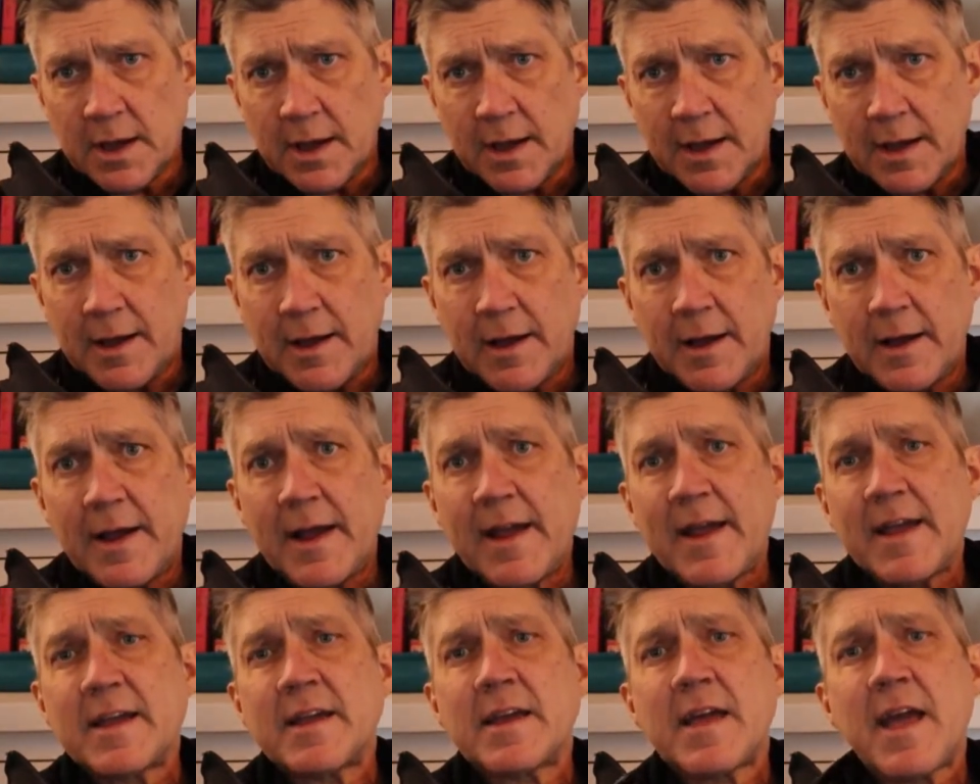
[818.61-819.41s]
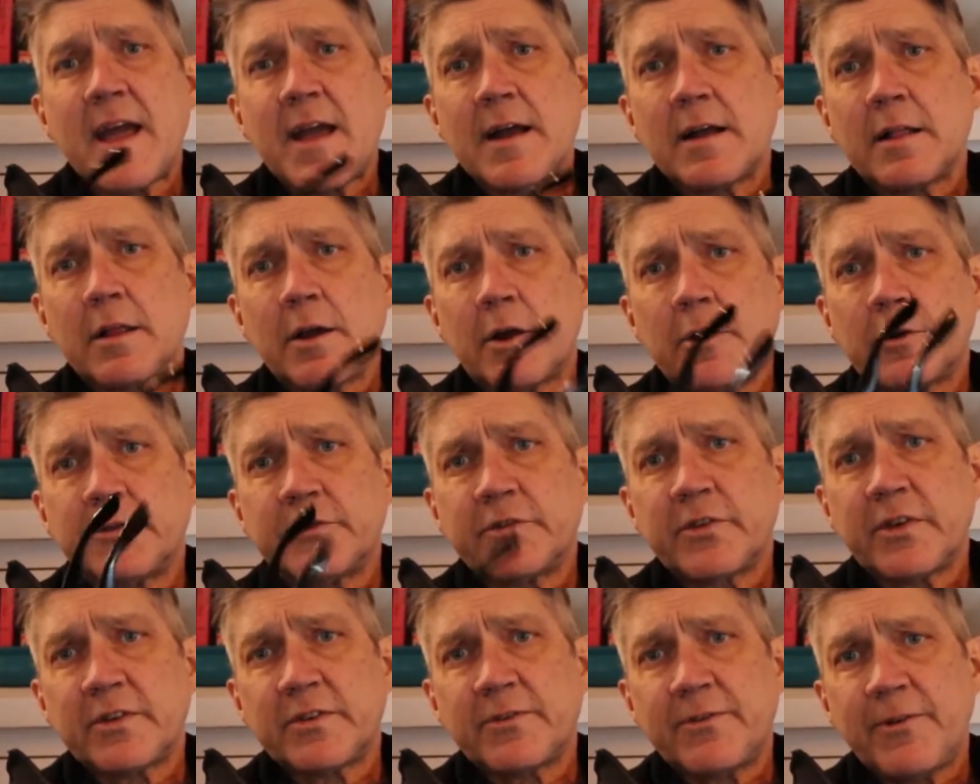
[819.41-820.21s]
A KLR
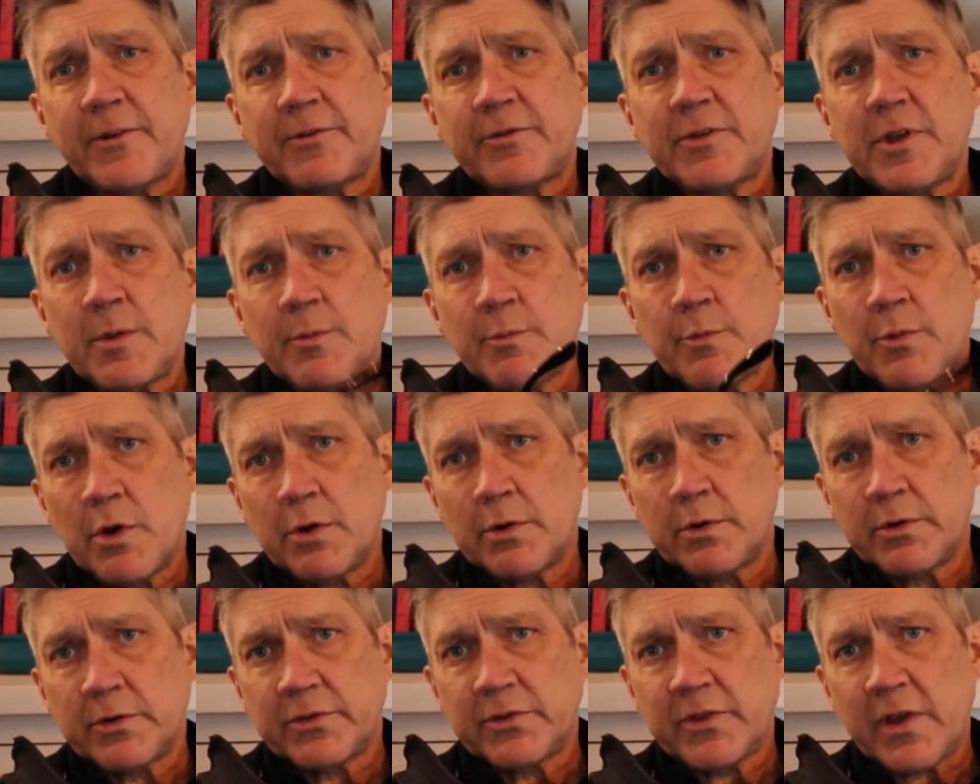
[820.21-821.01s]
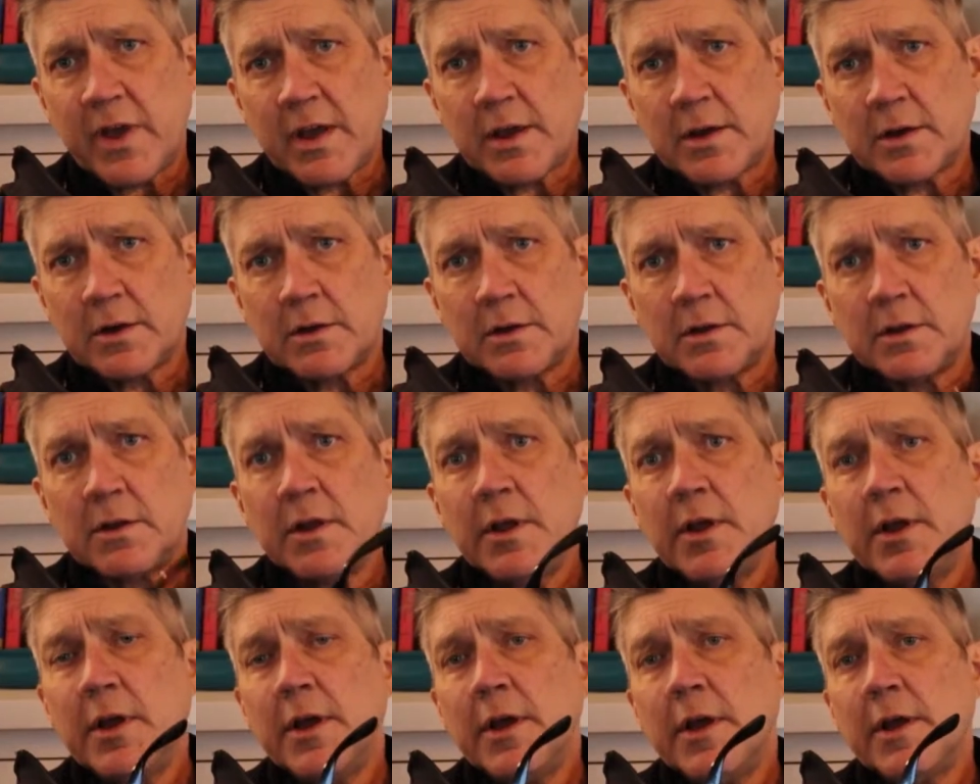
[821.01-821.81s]
650 motorcycle
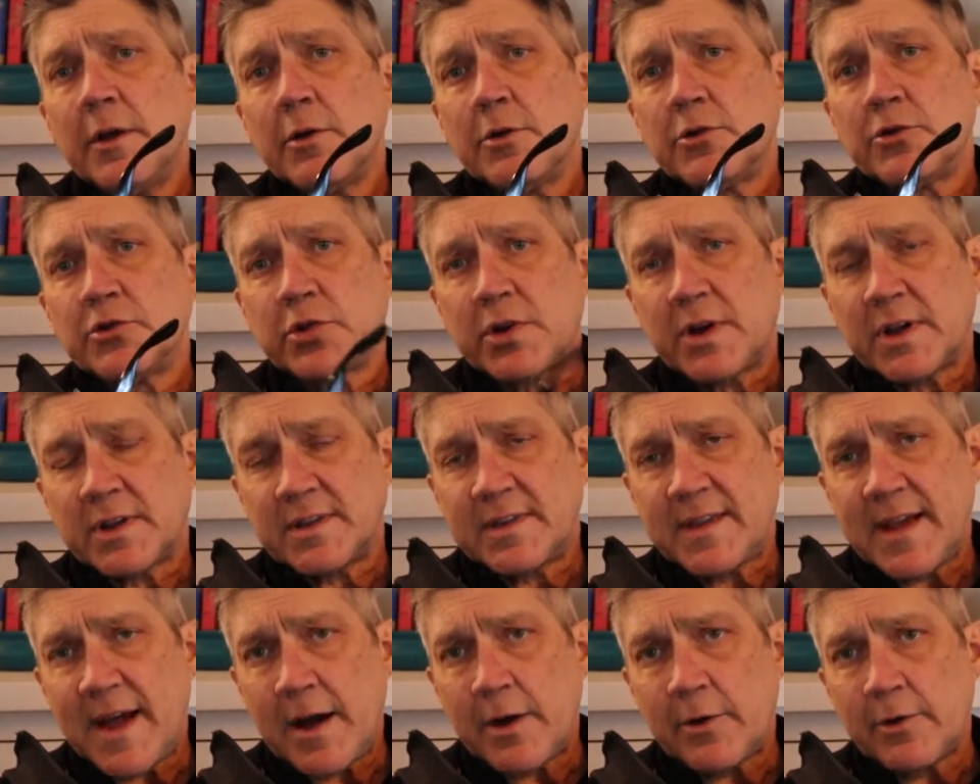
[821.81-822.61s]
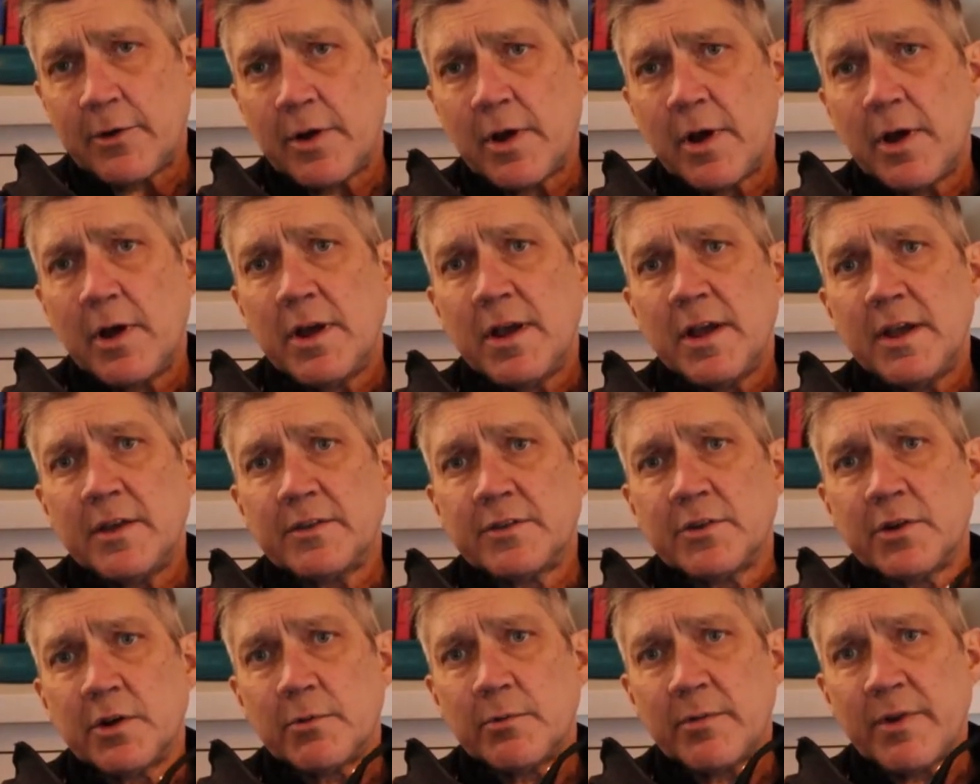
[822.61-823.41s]
tricked out
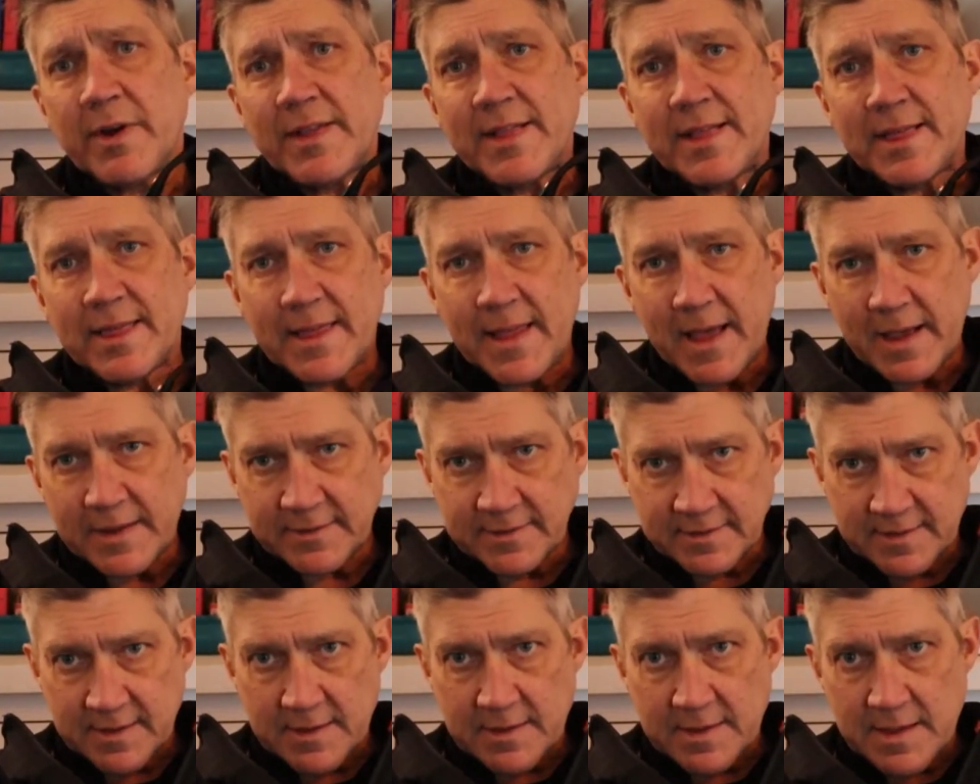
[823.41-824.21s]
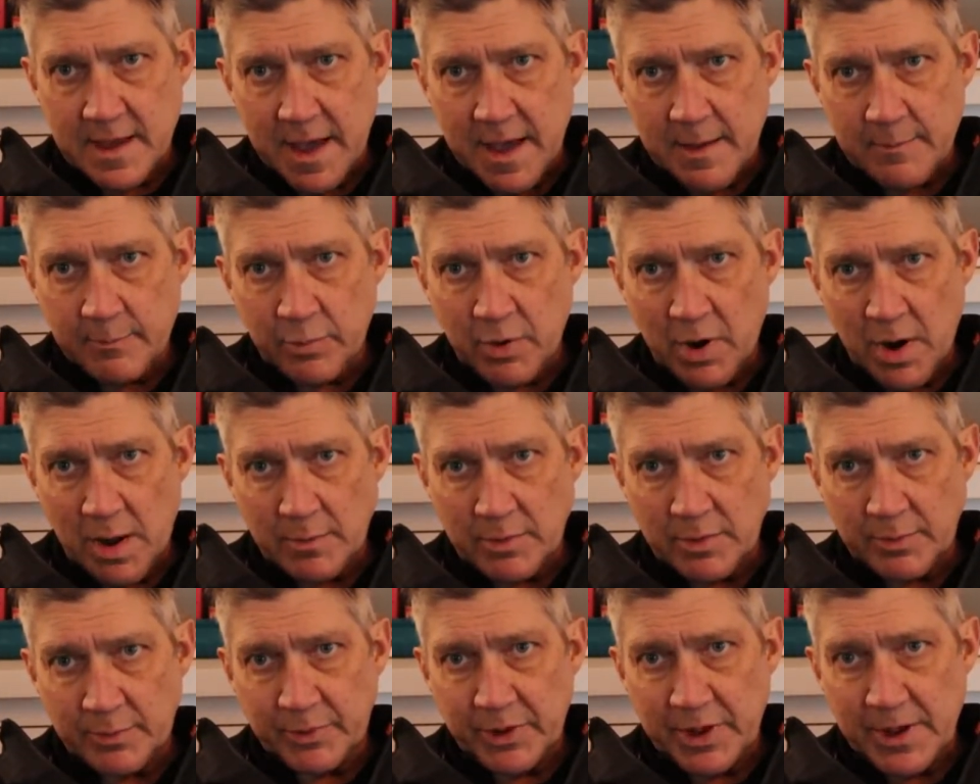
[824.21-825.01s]
is going to run less than that
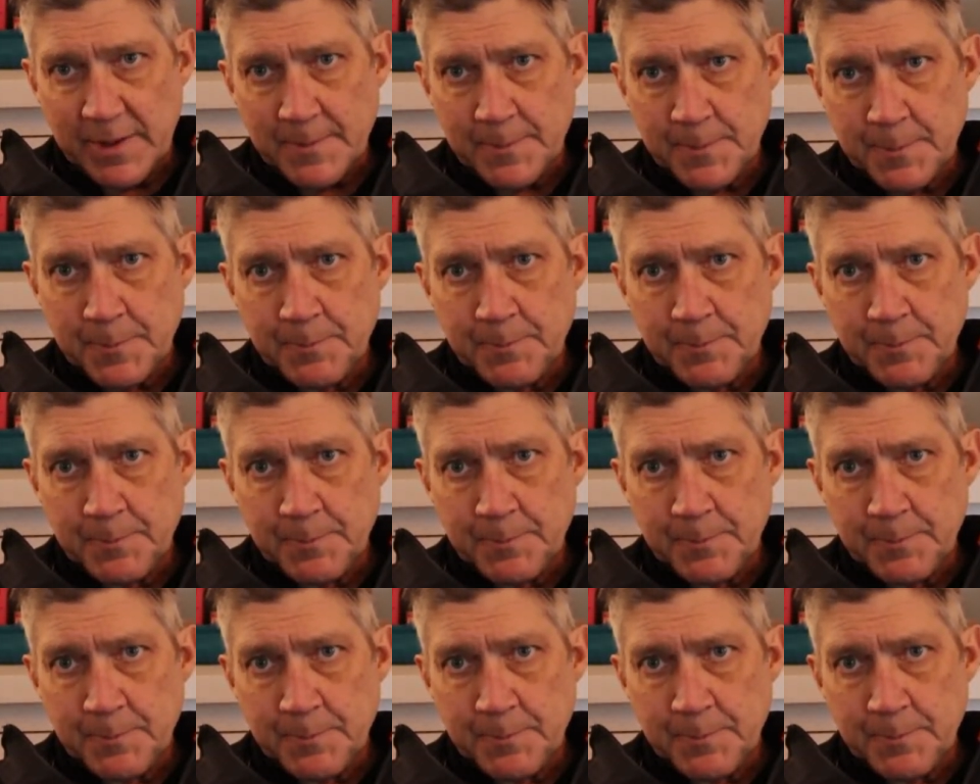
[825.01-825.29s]
probably.